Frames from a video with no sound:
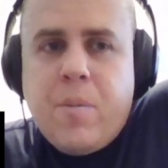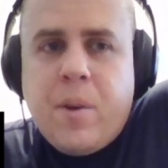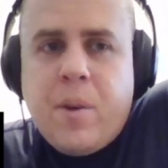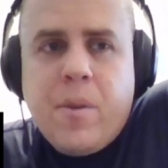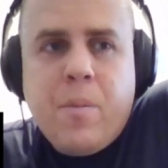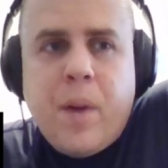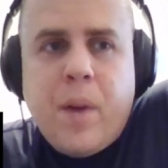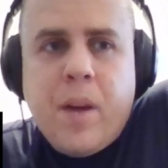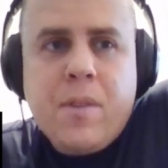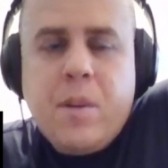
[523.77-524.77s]
whether you pay
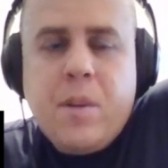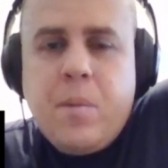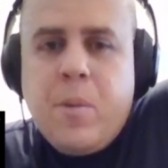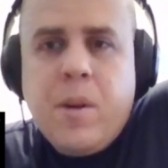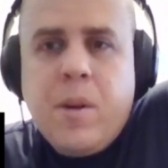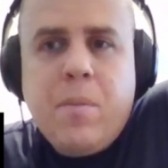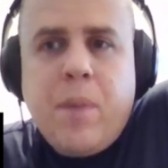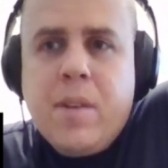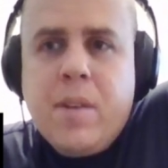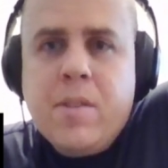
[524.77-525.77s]
to see me win, pay
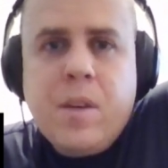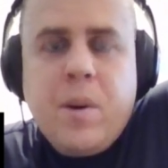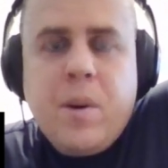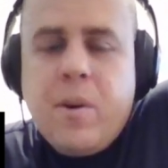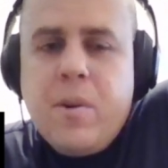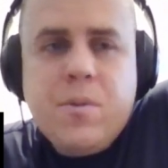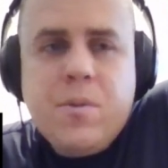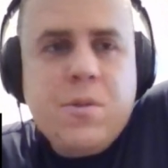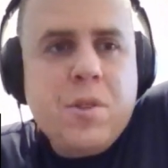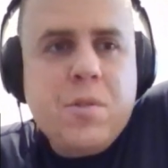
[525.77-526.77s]
to see me lose,
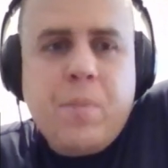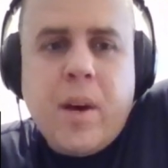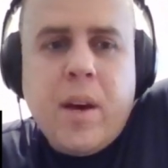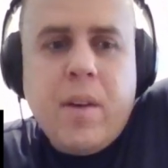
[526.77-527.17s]
just pay.